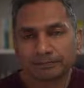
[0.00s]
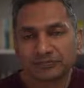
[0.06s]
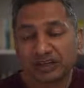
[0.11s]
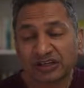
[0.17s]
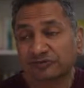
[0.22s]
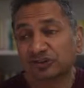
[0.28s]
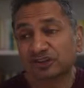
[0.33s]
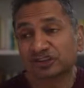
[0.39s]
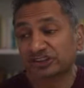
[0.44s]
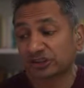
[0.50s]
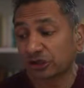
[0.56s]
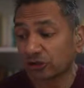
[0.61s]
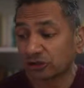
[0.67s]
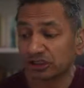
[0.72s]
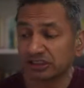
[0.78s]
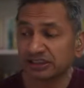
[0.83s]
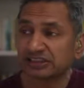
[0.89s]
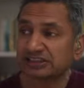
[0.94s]
They've just
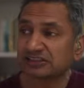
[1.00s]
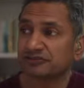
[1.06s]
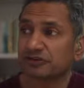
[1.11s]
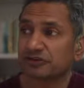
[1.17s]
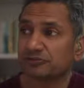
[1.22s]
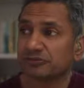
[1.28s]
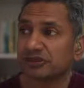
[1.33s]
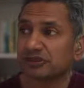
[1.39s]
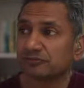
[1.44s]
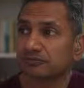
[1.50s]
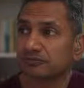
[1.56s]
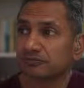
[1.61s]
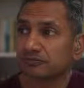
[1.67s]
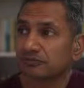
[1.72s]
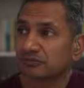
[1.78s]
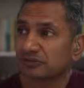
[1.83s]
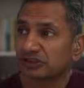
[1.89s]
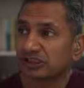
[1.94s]
stolen it from you.
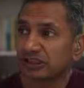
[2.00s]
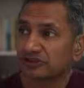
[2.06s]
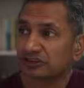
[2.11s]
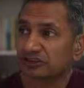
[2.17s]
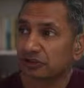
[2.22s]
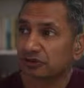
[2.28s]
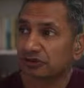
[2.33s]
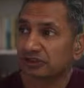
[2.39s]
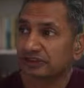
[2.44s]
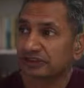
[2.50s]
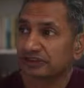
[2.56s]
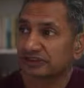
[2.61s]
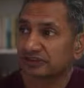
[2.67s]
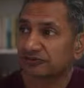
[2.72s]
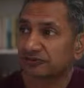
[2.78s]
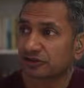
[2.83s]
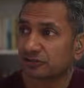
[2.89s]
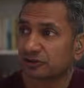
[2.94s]
They've stolen it
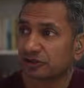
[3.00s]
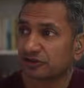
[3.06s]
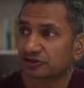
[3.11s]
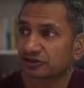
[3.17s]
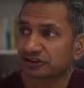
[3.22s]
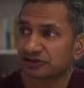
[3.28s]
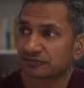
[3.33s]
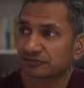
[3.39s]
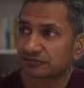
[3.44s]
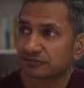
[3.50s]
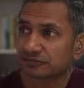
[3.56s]
from us.